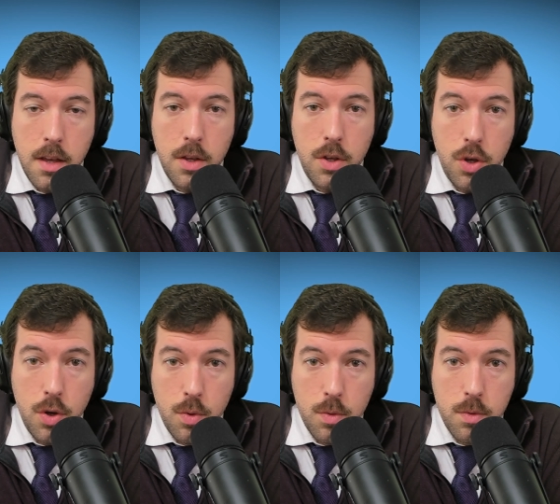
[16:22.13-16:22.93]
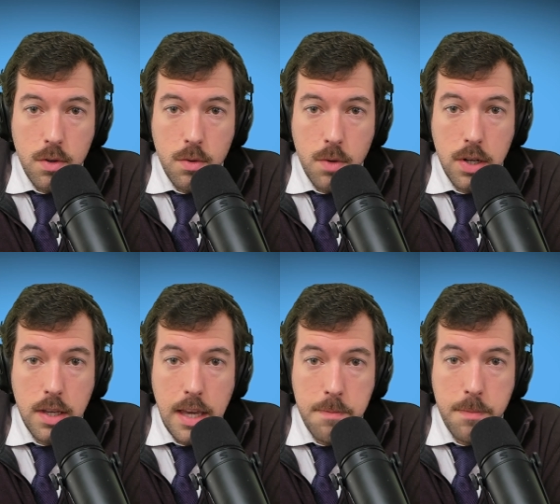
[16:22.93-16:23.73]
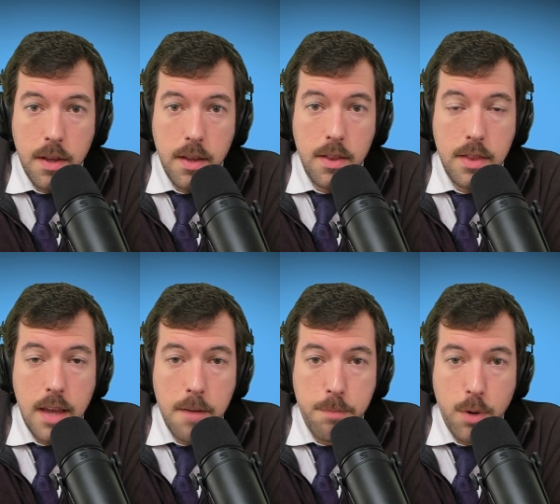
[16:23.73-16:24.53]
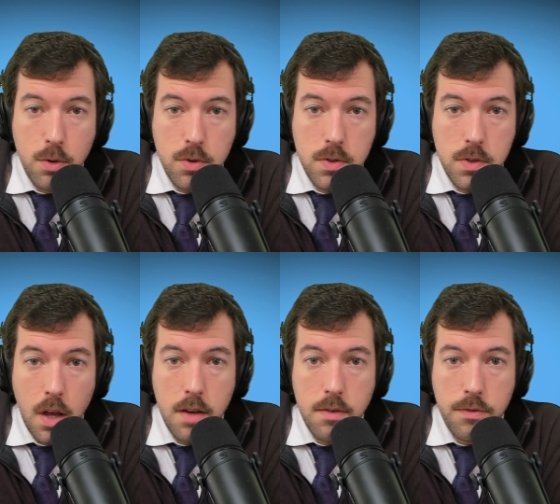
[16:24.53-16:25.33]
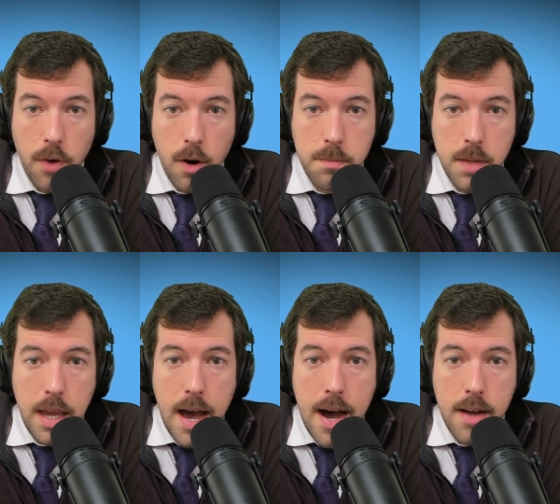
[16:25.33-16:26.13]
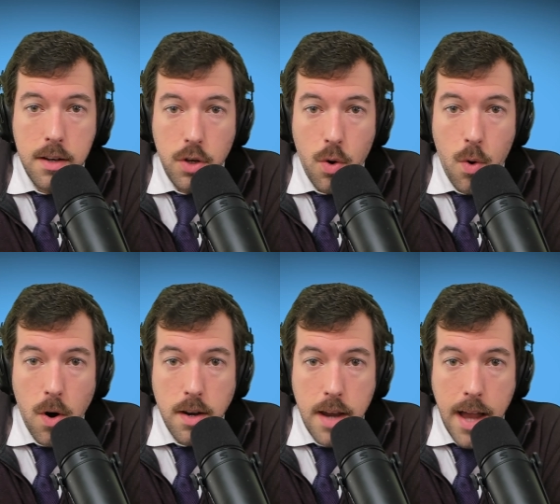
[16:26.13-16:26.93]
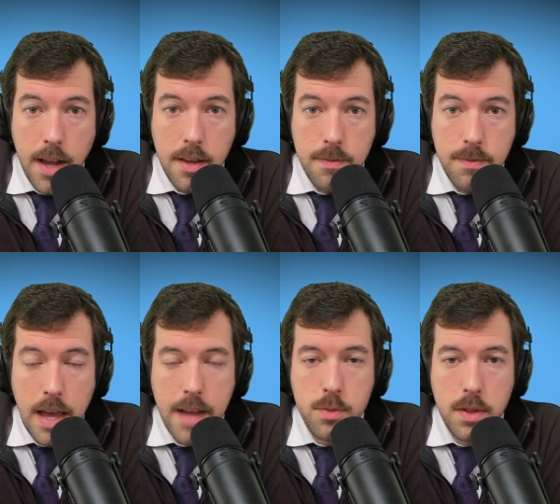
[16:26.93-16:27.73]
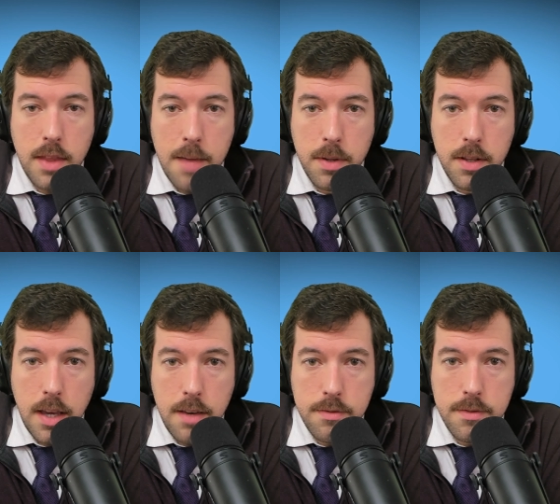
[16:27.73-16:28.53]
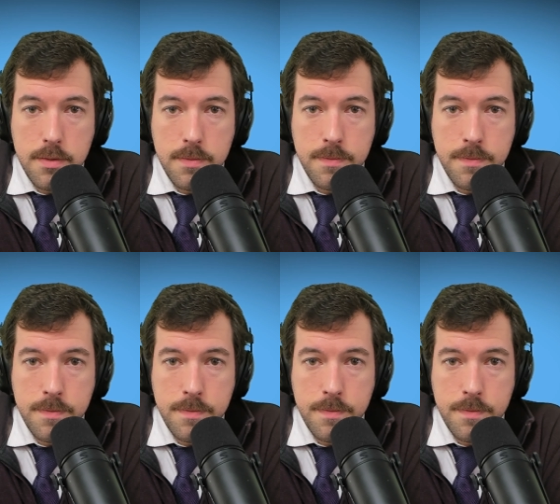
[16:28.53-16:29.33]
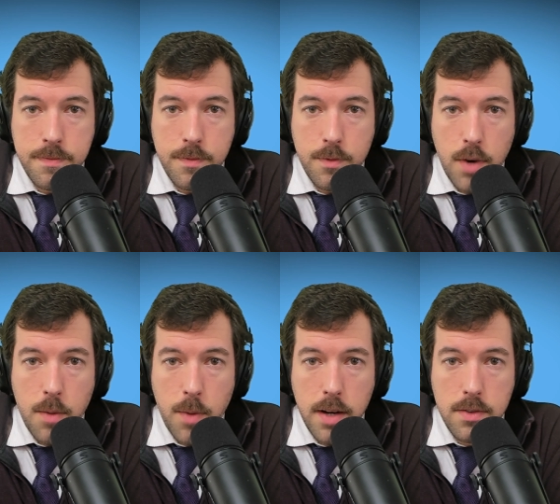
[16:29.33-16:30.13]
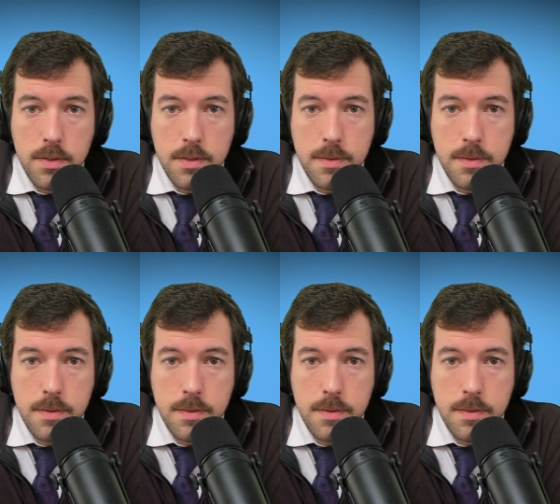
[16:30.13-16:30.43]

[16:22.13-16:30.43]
You will keep their boots firmly on your neck. That's what they believe, right-wingers.